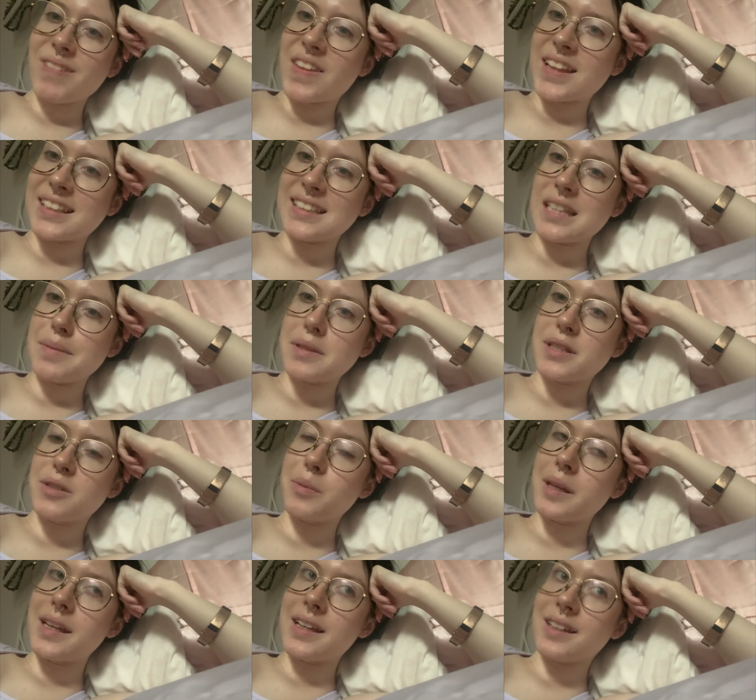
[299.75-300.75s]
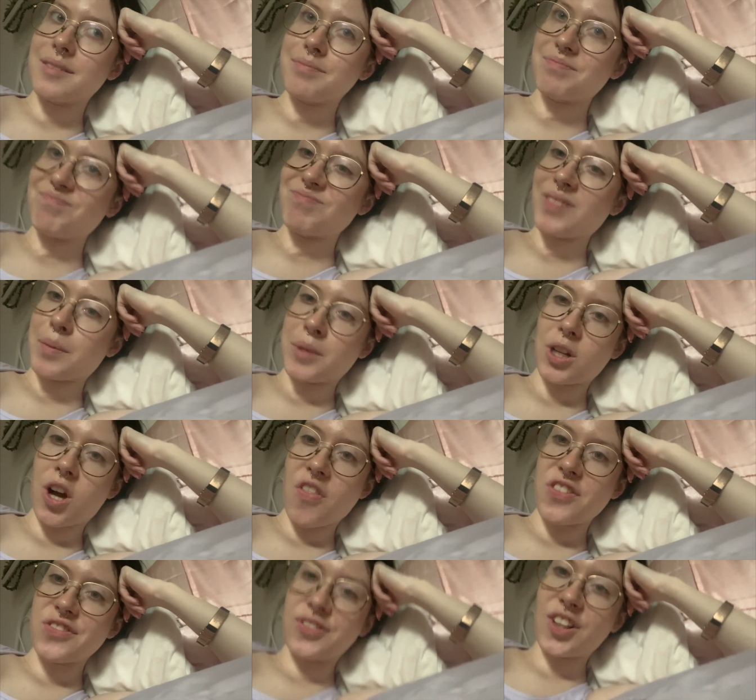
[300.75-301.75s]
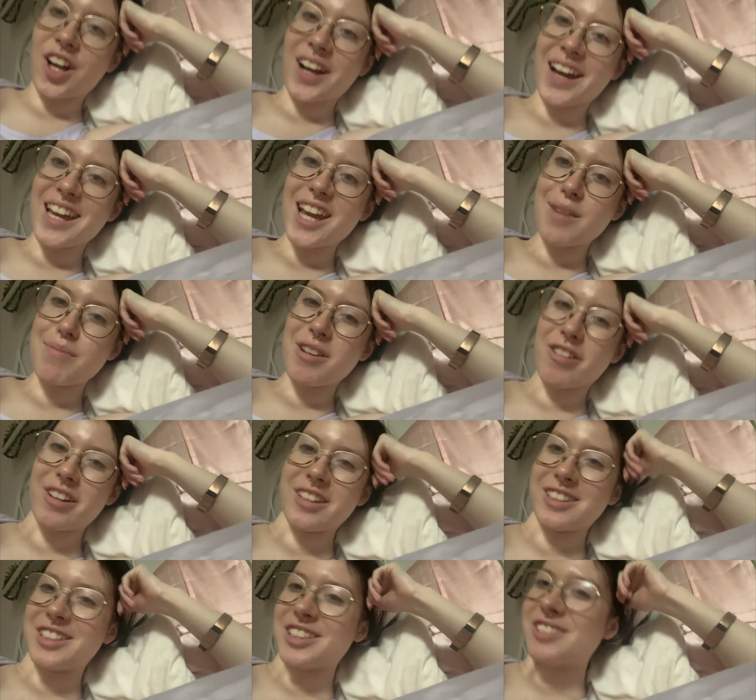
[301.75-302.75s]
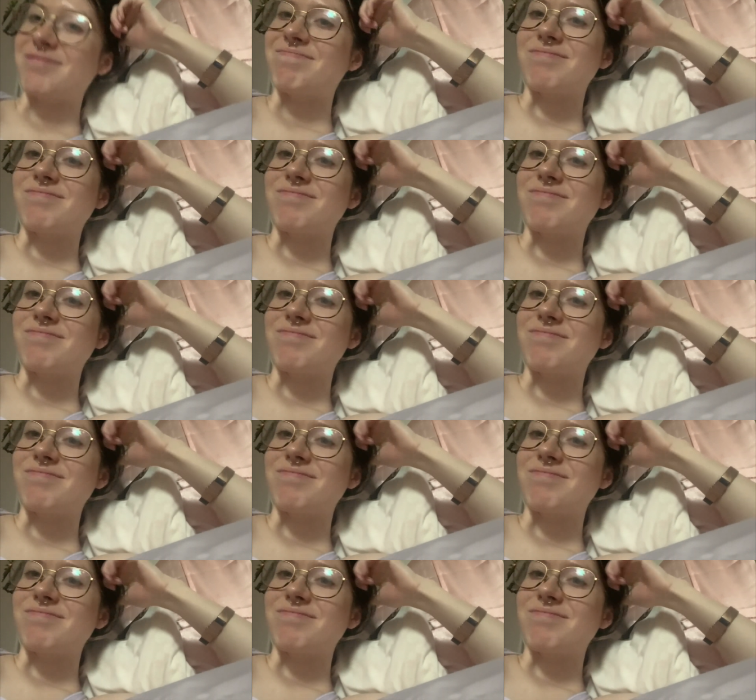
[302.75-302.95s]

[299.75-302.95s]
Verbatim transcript: That's the theme of this week. I'm gonna call this vlog I Hate Periods.